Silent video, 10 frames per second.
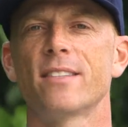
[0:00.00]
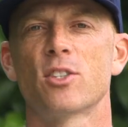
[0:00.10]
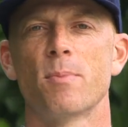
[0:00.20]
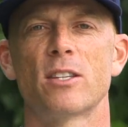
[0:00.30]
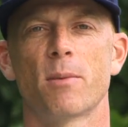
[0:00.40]

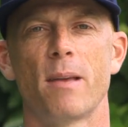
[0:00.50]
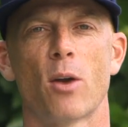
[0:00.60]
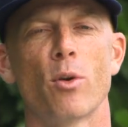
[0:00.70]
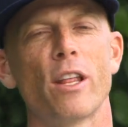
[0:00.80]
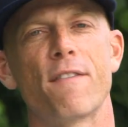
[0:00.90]
It's meant to be a
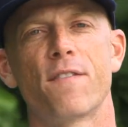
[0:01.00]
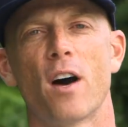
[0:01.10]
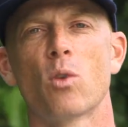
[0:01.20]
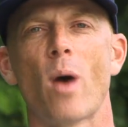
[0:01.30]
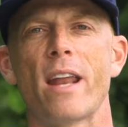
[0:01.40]
really
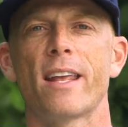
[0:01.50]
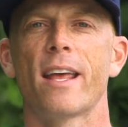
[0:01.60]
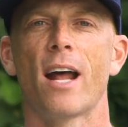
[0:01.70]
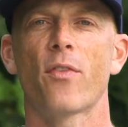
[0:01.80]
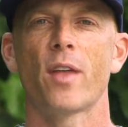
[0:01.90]
fun way to get out